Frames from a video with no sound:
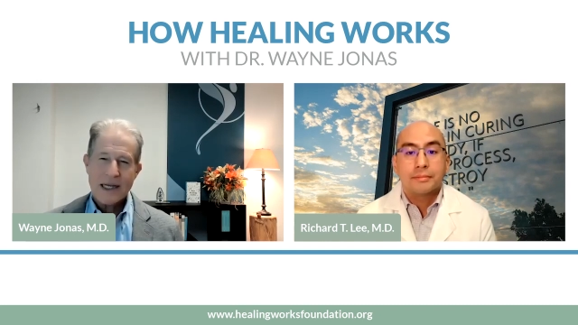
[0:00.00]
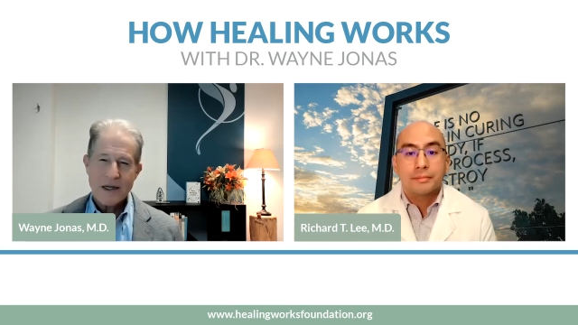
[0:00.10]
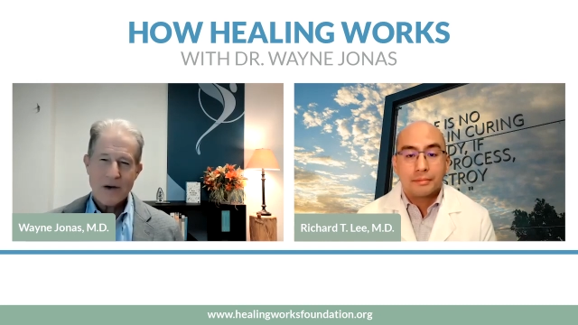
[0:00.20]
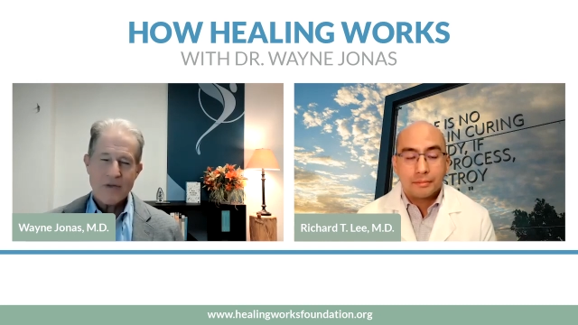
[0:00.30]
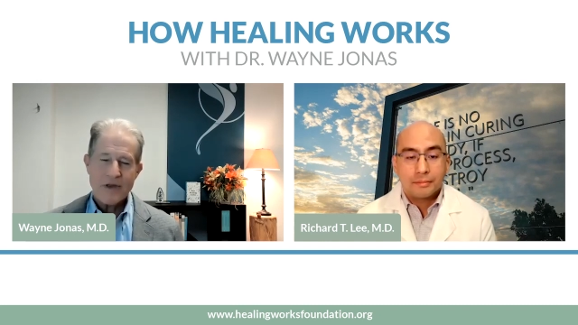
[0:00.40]
Speaker 1: I
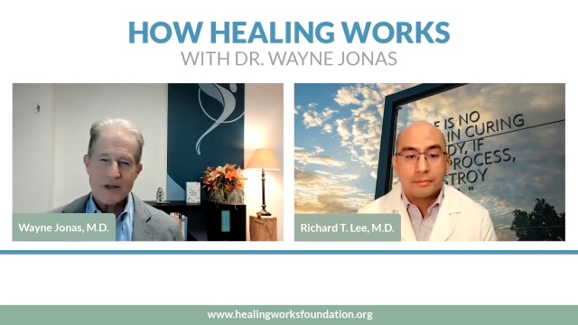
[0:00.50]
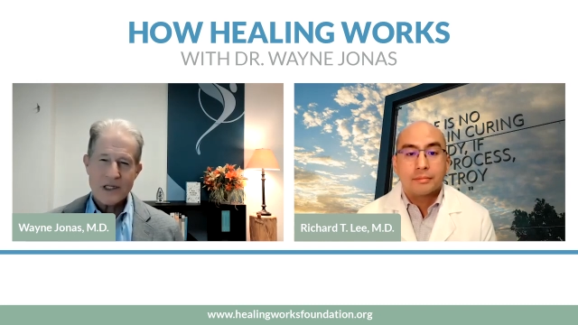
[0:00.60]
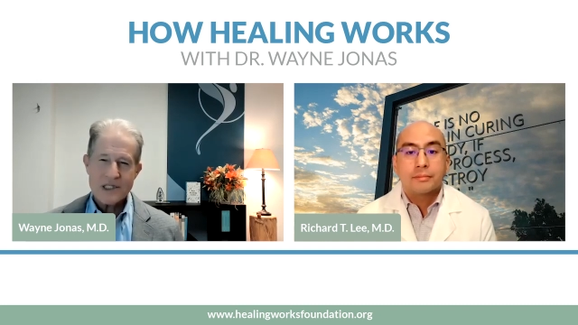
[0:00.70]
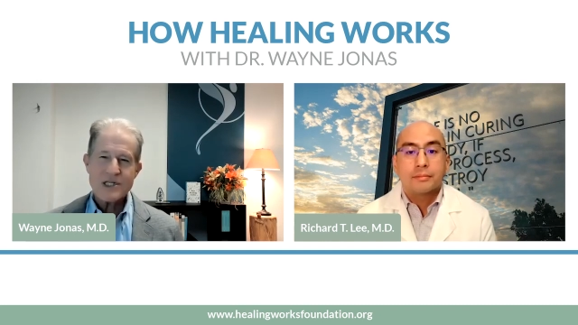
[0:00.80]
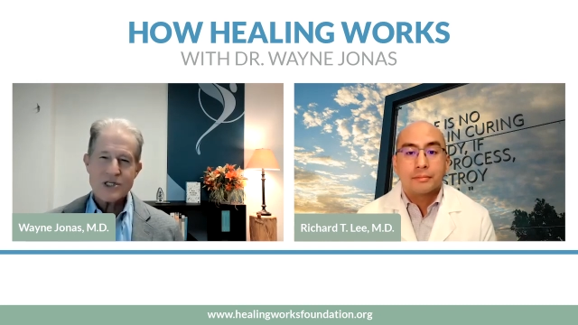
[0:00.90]
know
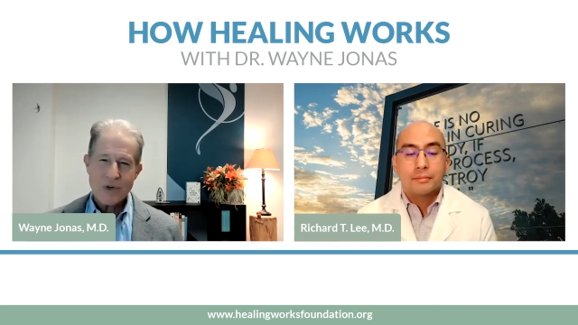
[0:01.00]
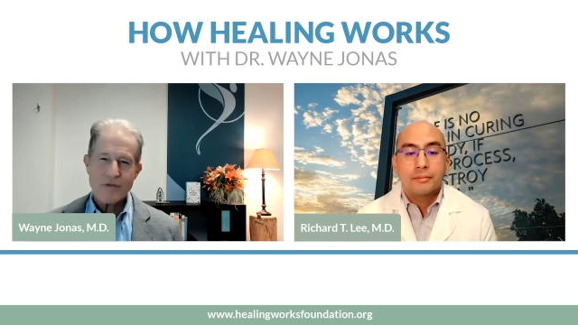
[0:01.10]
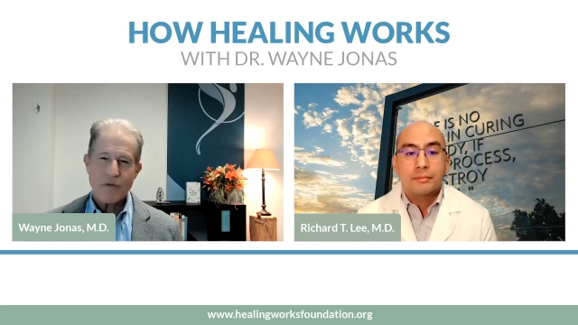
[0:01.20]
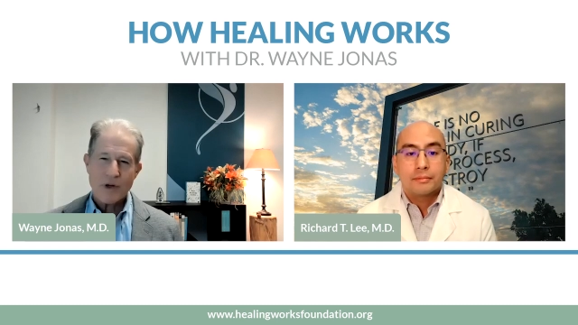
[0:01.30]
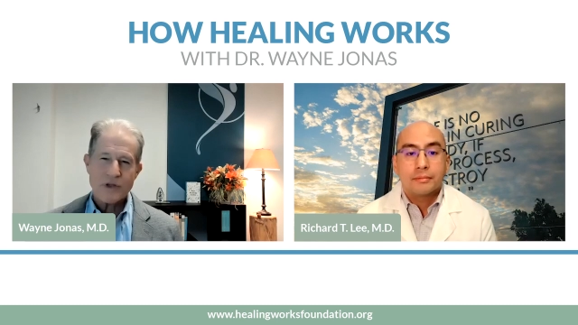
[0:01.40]
that this is
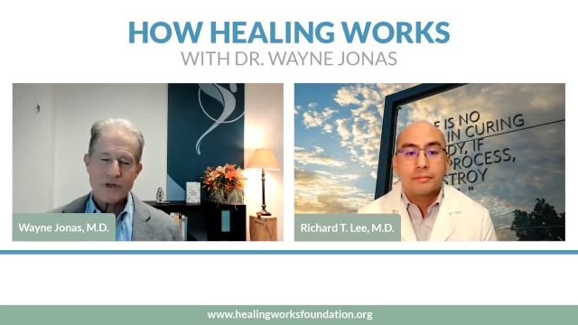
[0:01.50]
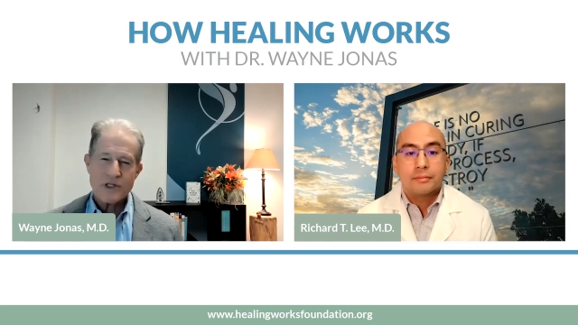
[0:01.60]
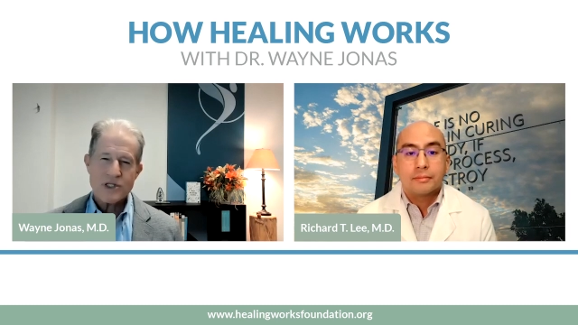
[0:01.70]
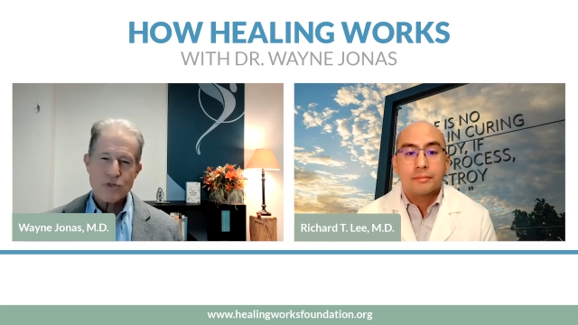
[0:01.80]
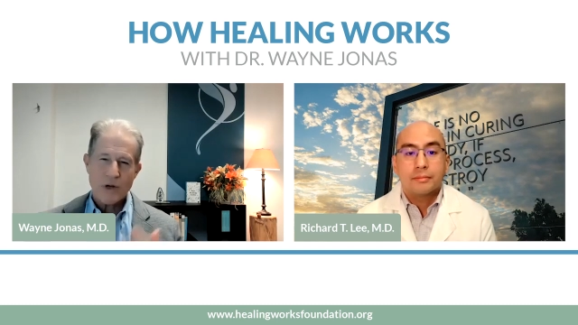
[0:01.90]
sort of what,
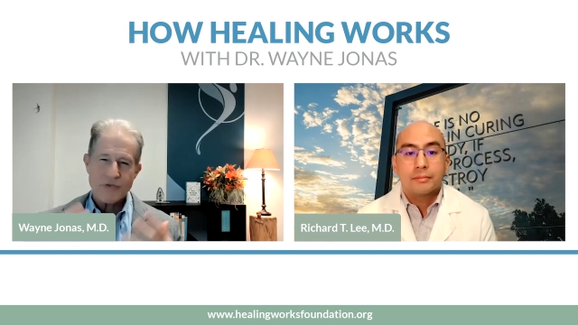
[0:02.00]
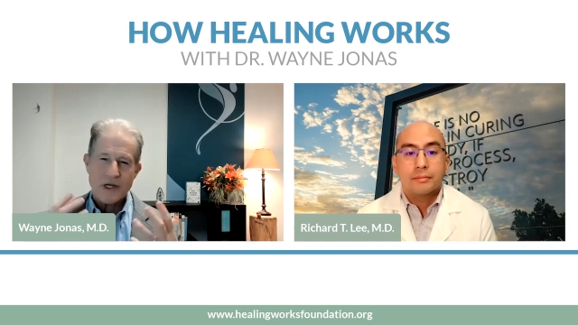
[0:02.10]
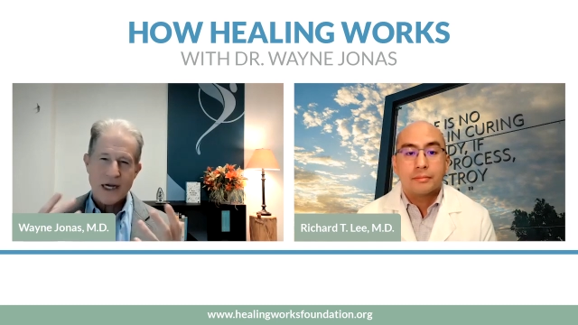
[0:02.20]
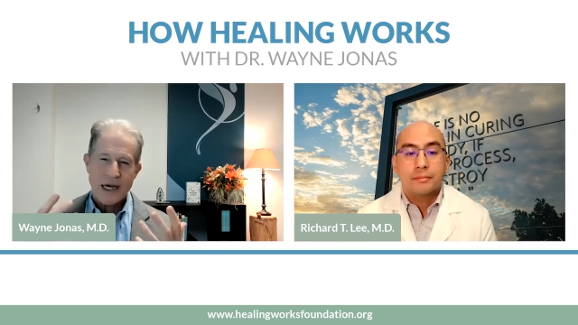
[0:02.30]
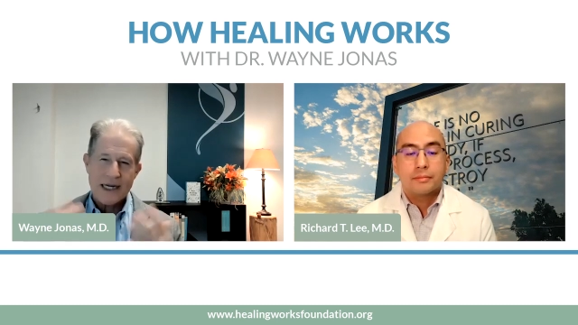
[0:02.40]
this is what
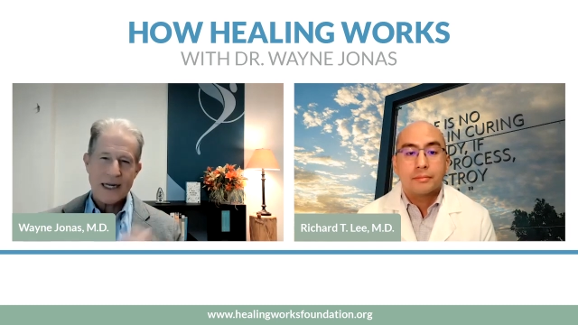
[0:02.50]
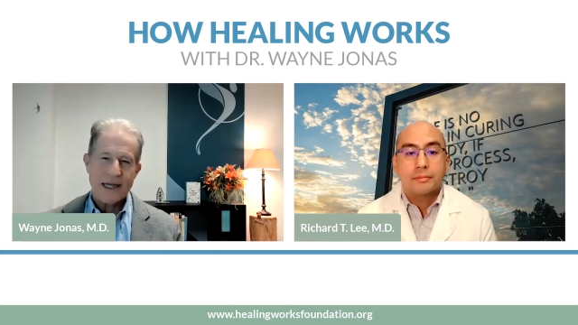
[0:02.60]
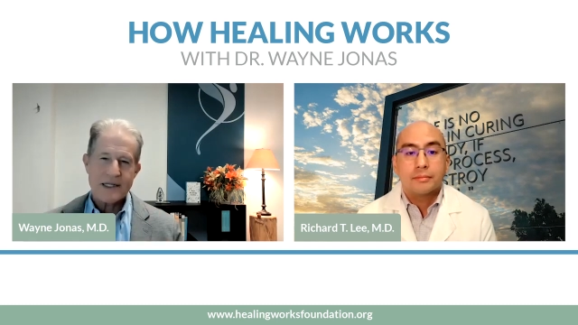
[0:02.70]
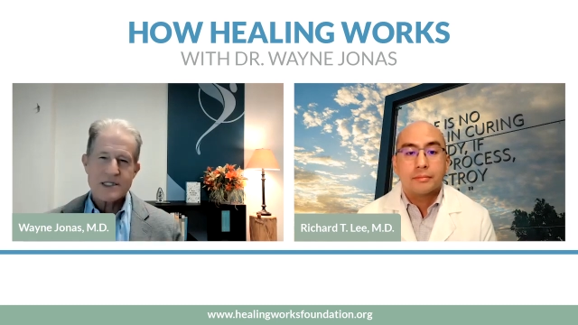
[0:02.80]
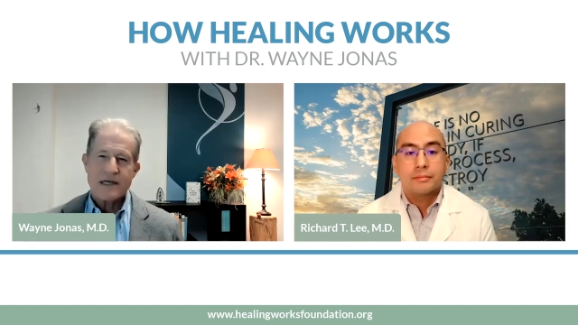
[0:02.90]
the
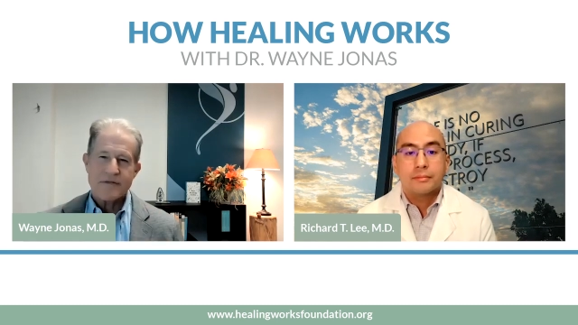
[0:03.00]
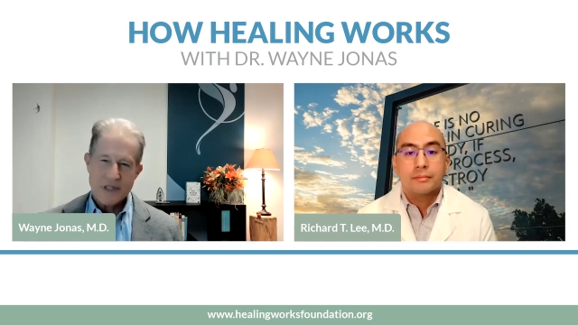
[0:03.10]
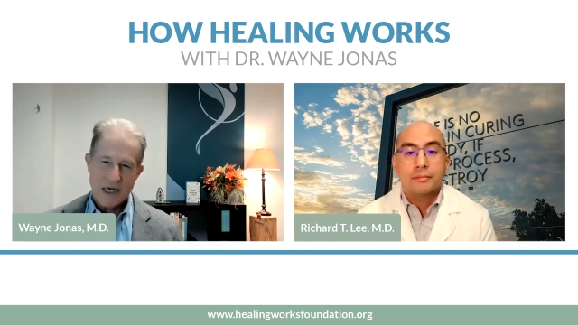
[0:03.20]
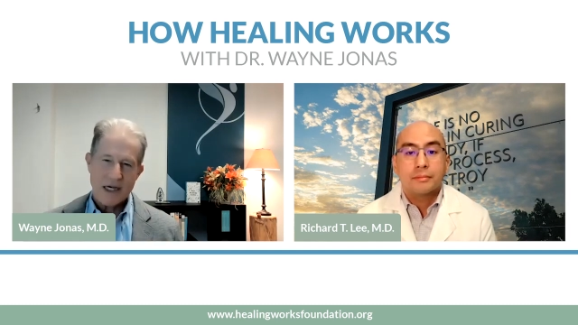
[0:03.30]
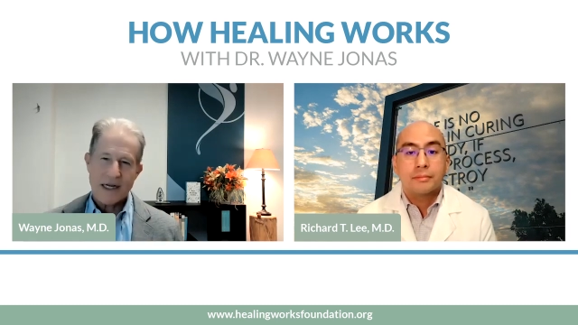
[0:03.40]
guidelines
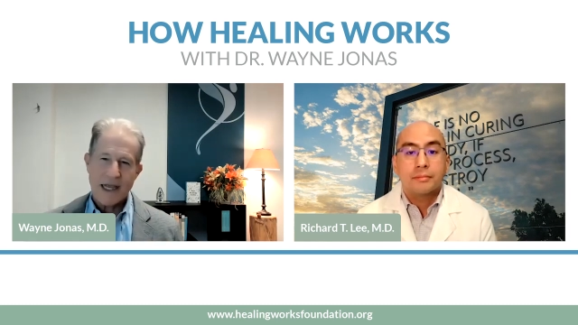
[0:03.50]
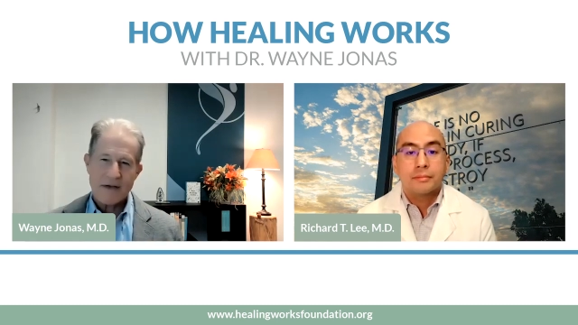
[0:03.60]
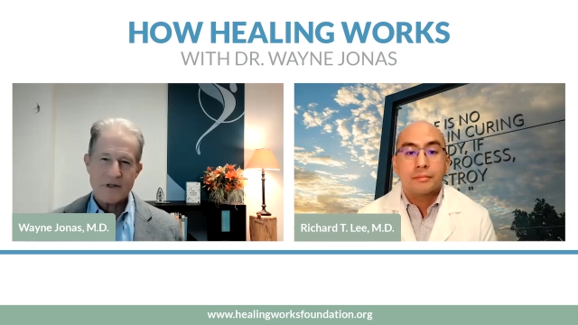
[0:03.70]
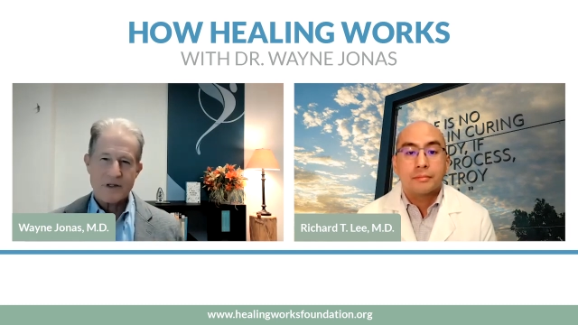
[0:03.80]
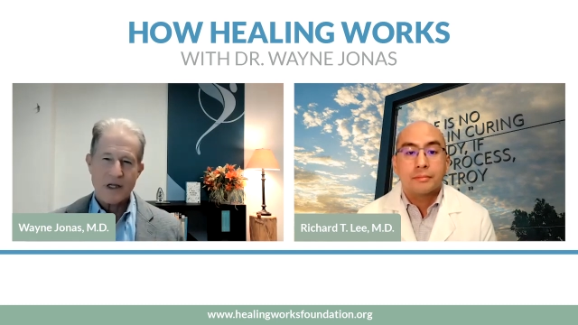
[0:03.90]
have done,
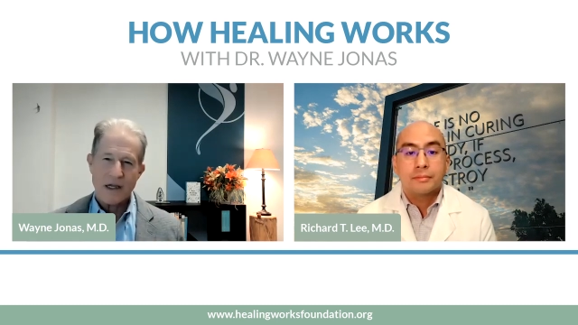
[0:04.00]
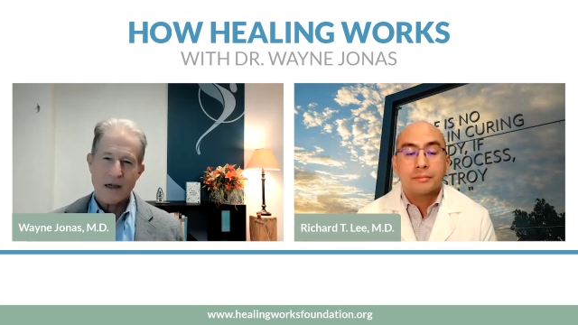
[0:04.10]
haven't they?